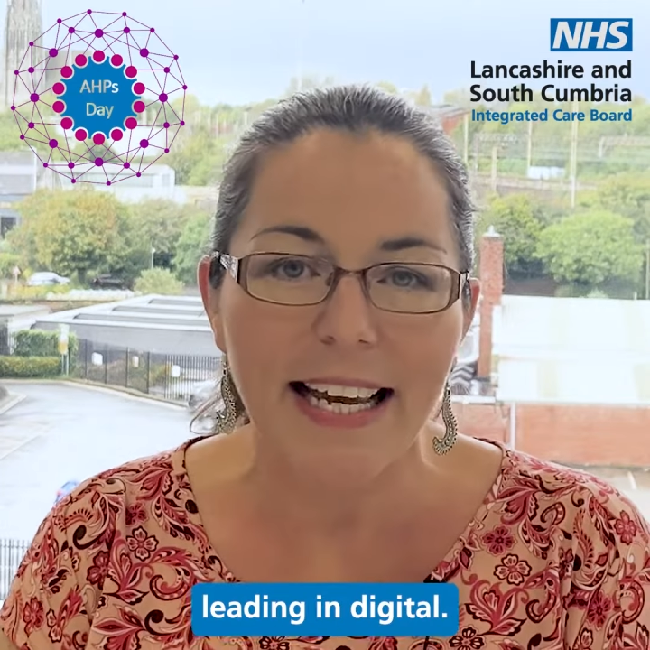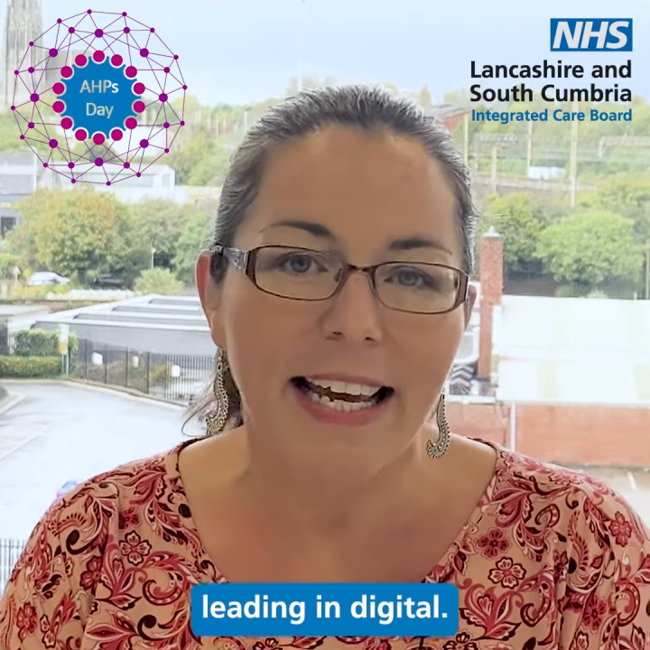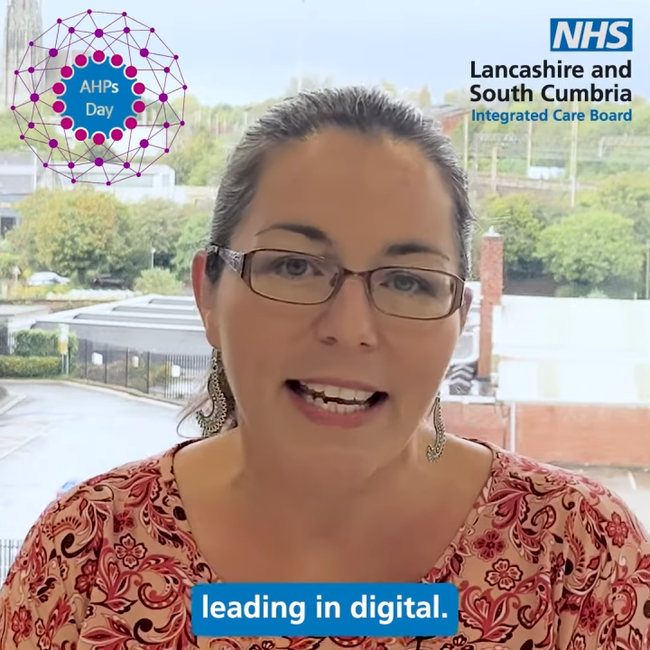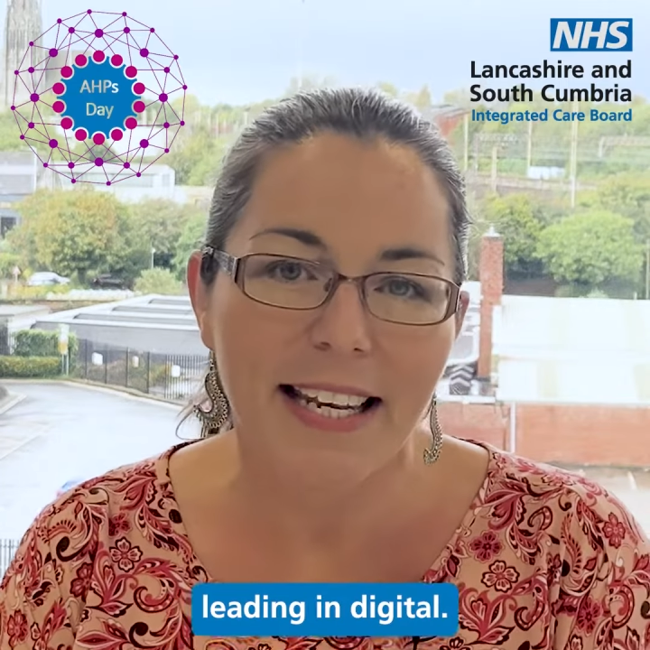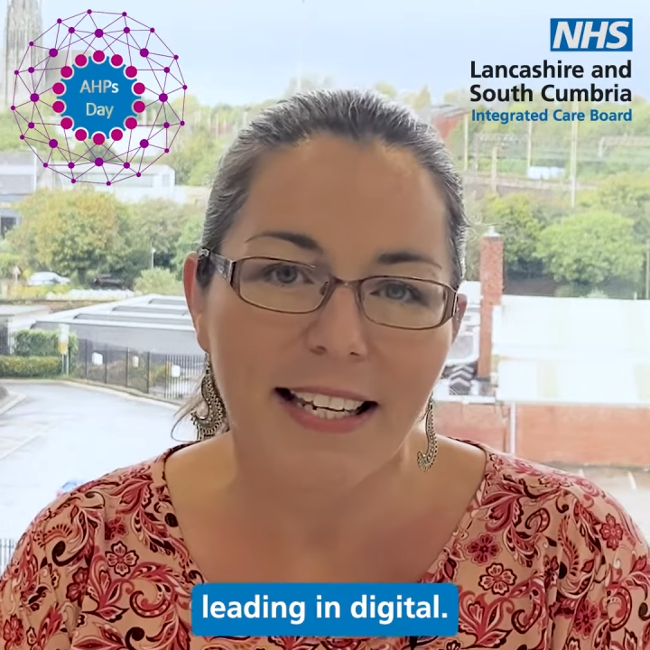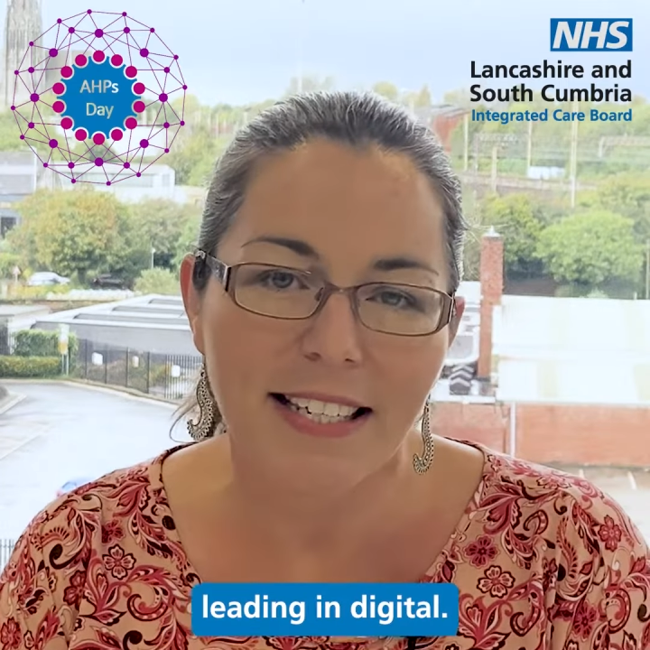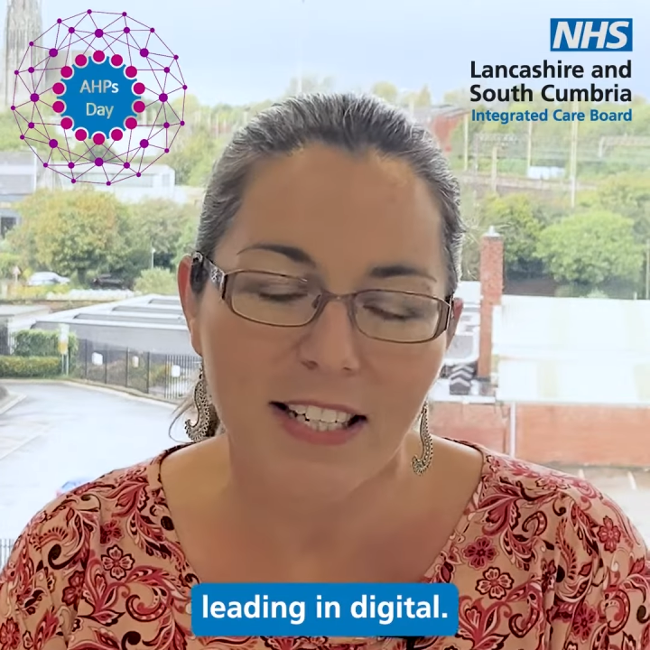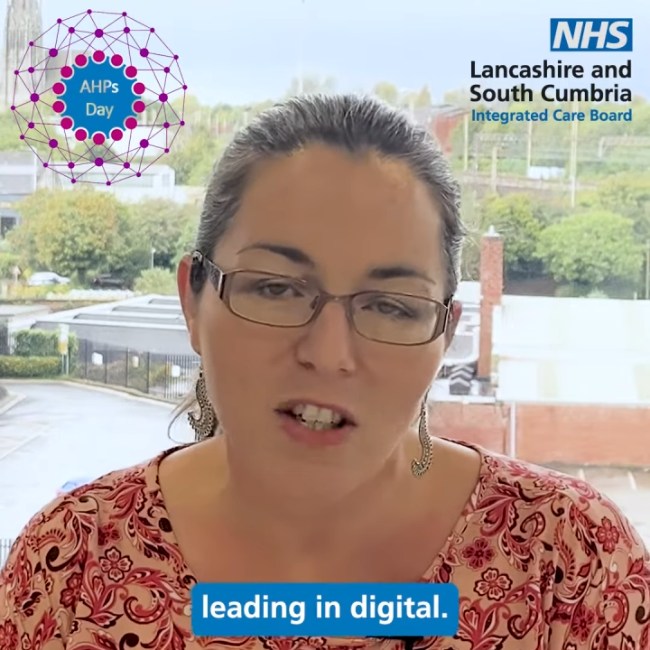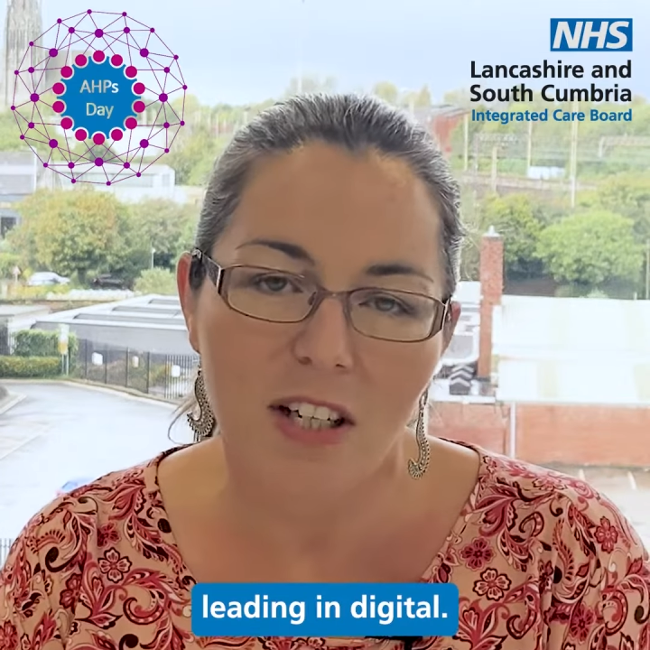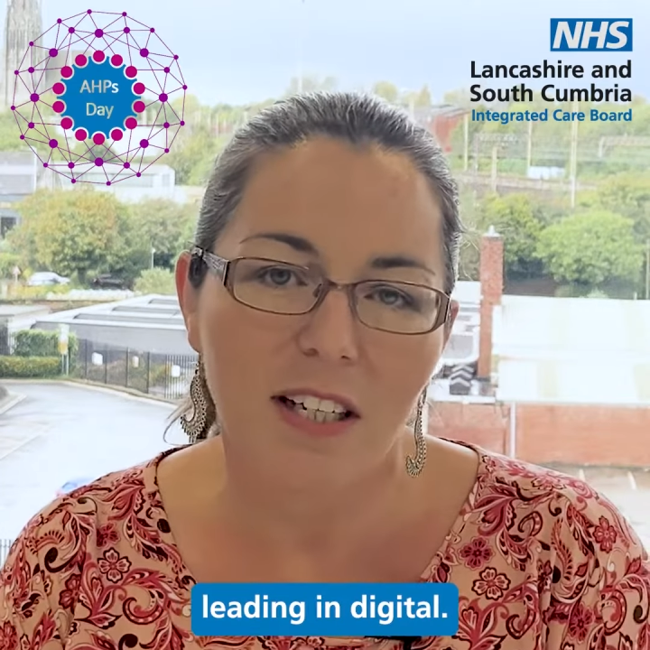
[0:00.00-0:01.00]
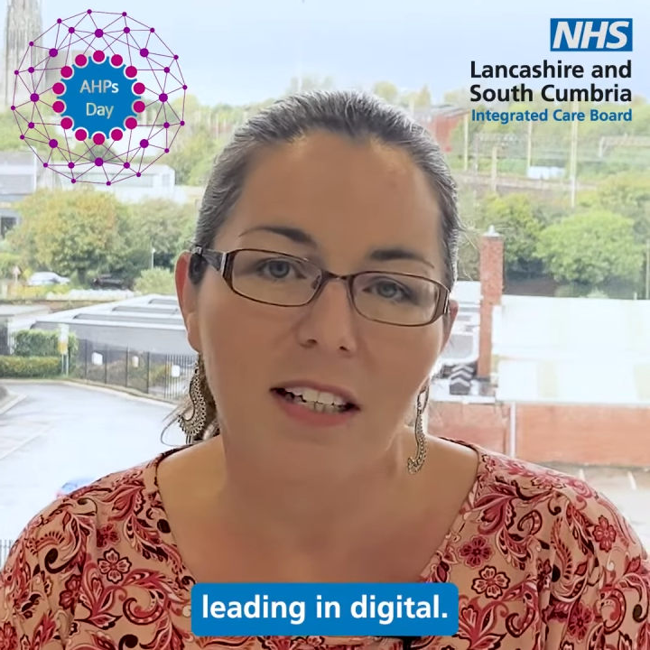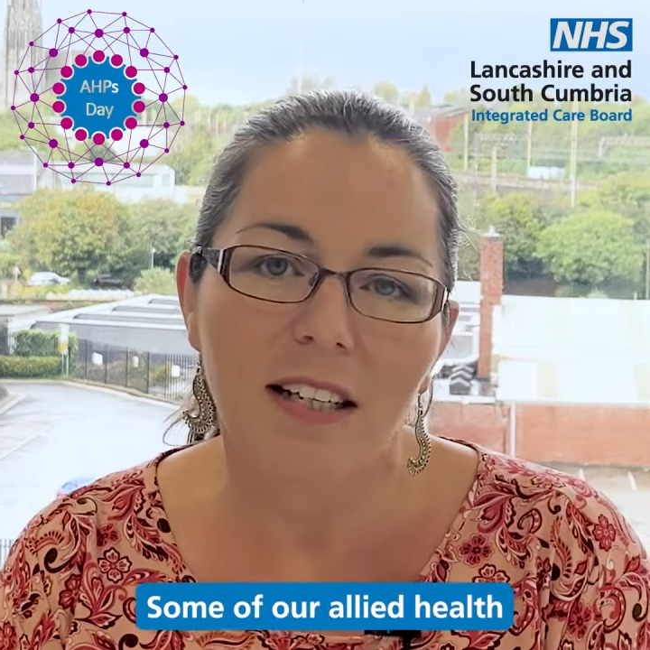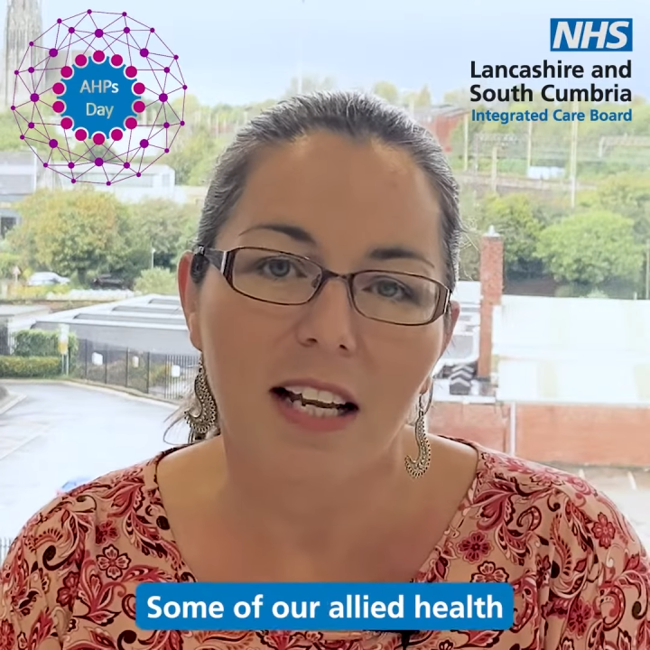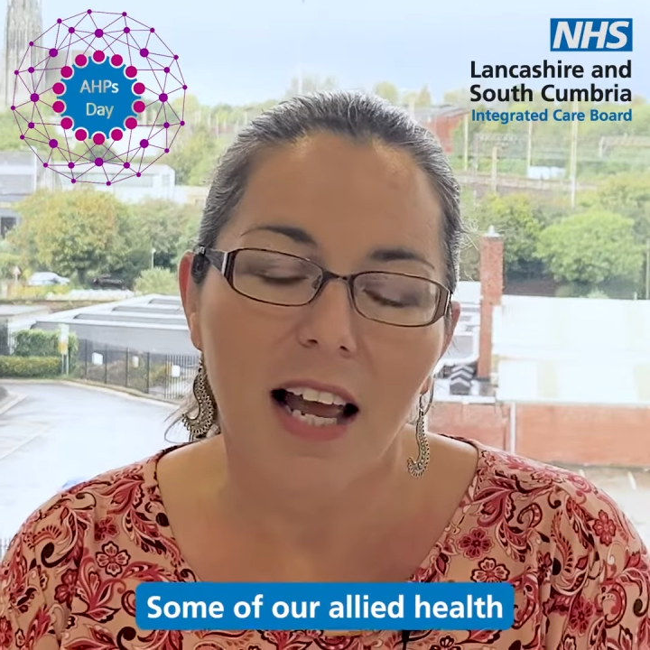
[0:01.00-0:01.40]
in digital.